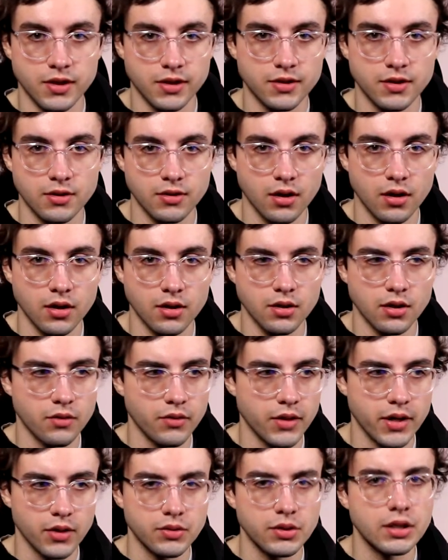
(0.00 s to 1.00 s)
that there are
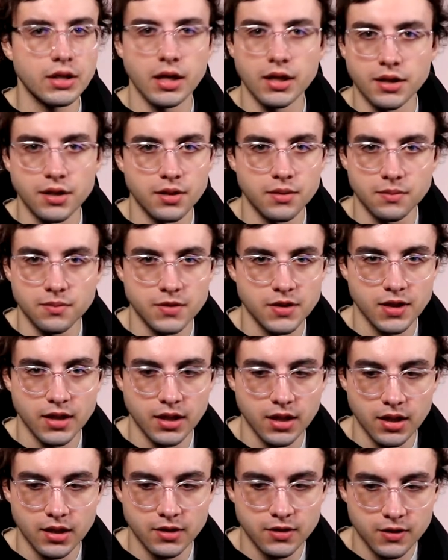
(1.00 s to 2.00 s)
around Gundams, I
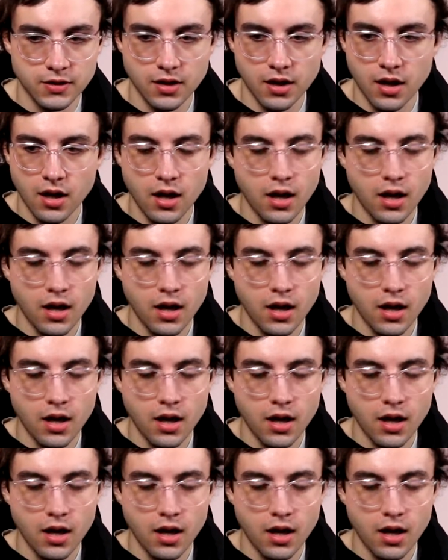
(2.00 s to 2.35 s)
guess.